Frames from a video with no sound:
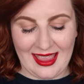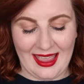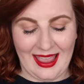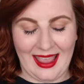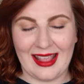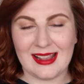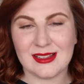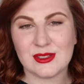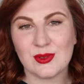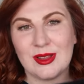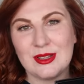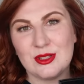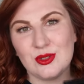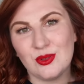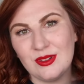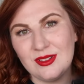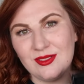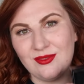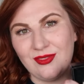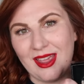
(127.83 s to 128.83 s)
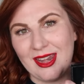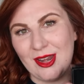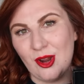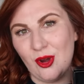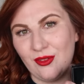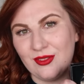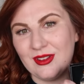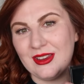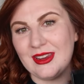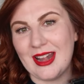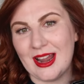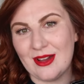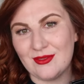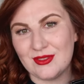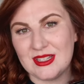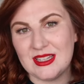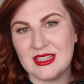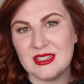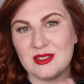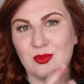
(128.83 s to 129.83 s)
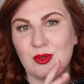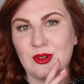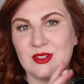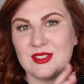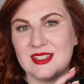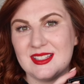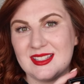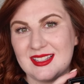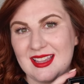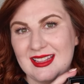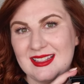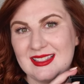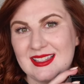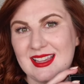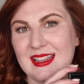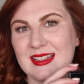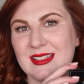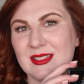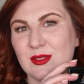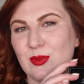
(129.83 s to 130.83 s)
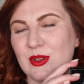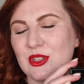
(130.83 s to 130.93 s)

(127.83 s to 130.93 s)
Uh, so I don't very often gravitate towards the skin scents,